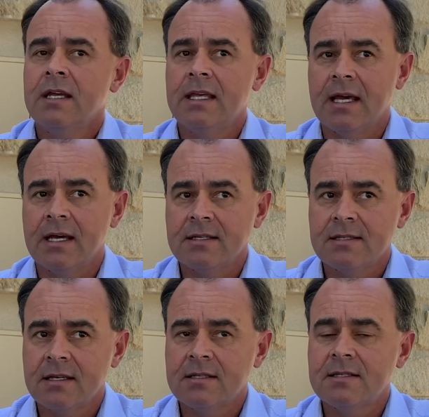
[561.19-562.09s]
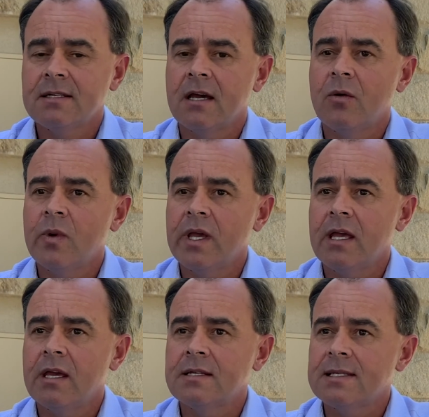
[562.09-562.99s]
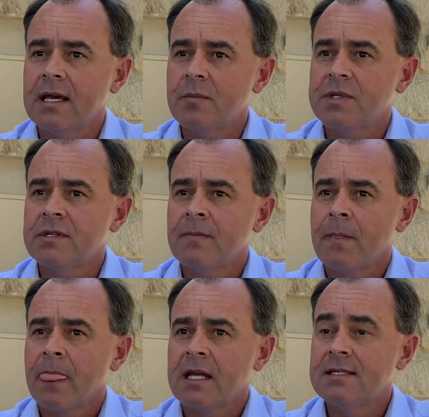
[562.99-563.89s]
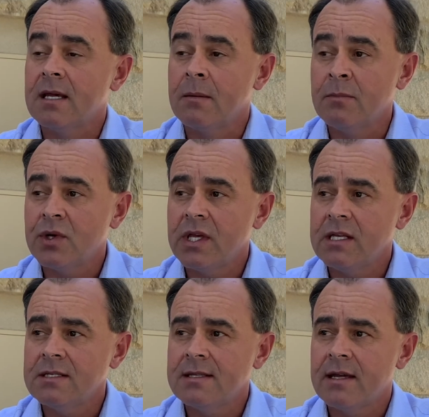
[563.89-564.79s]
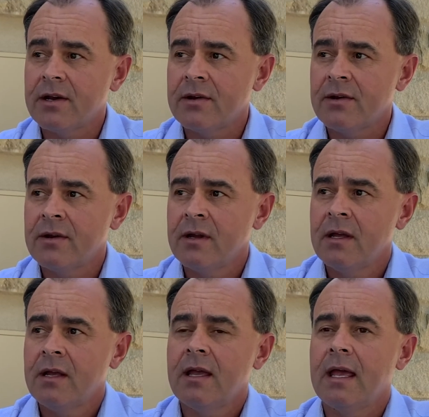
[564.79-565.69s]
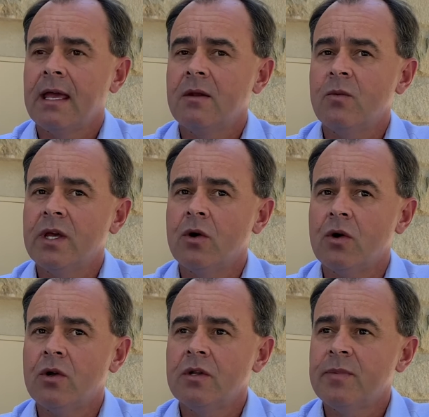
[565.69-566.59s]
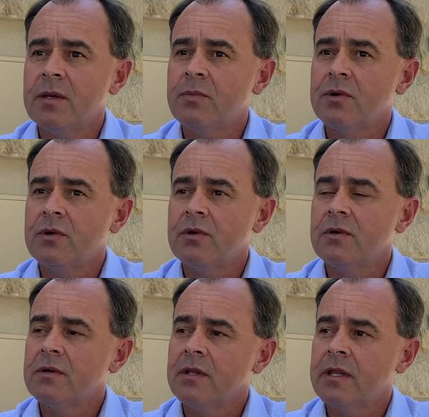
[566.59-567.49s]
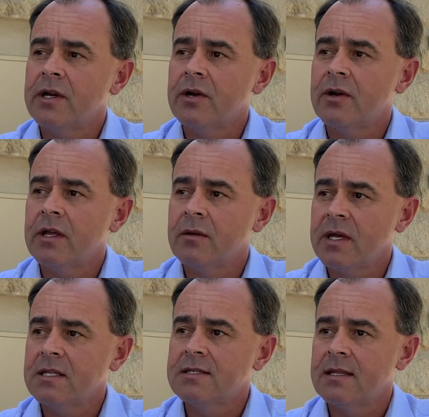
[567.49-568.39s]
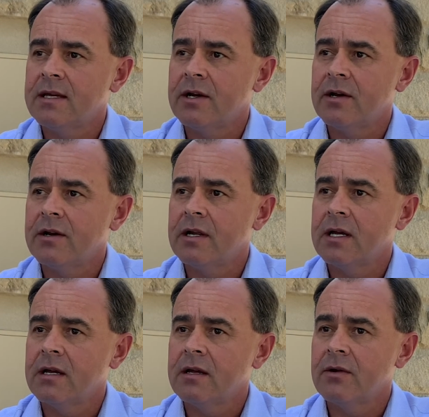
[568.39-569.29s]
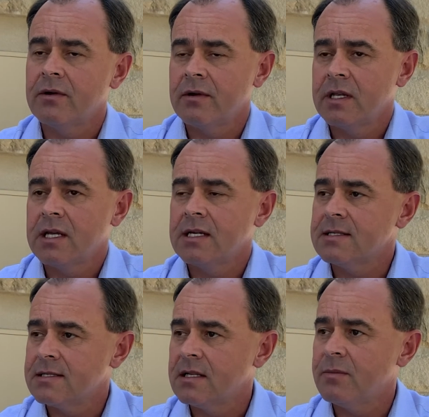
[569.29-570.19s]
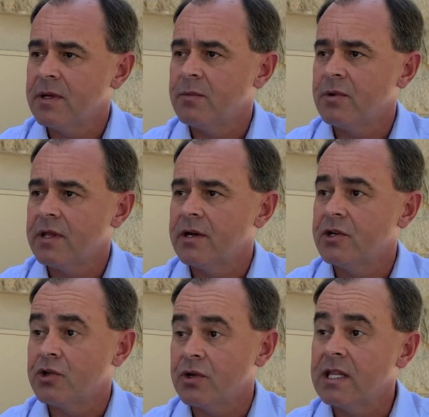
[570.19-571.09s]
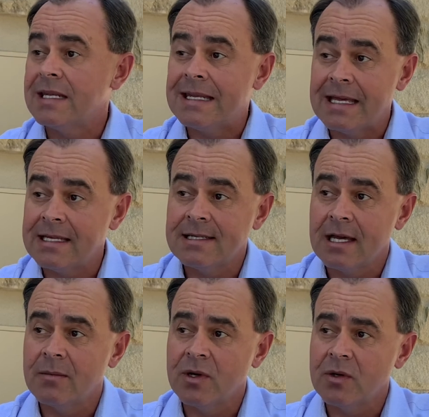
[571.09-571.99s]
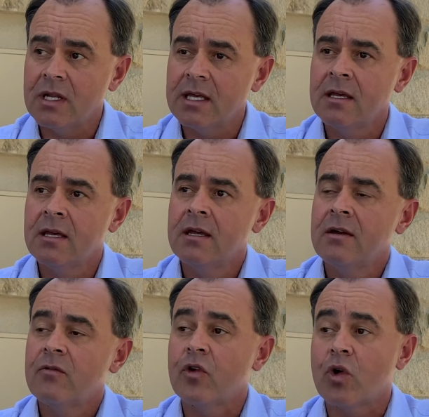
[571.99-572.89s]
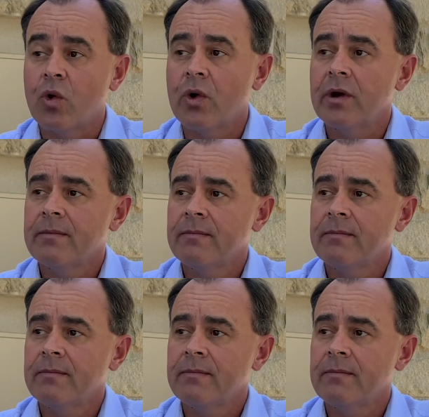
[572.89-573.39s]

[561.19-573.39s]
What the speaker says: Yes, it's we accept some bookings there, and we hold people there, inmates there, or in custody people there during the daytime only for court.